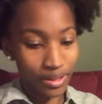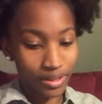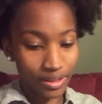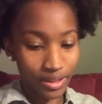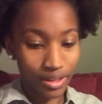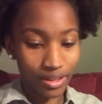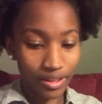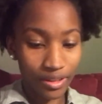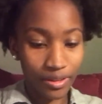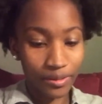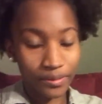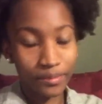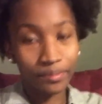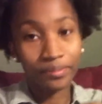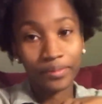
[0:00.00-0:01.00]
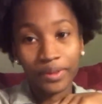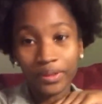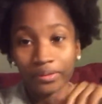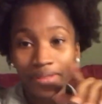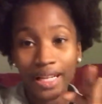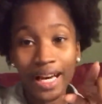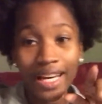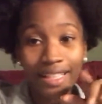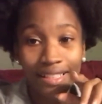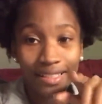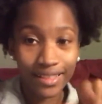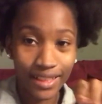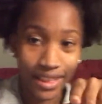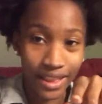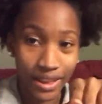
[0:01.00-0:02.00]
y'all, you gotta
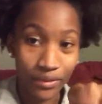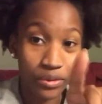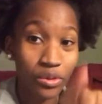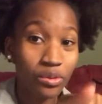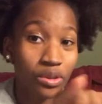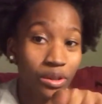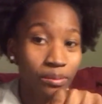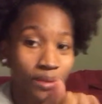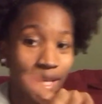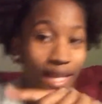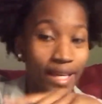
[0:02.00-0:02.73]
study. If you wanna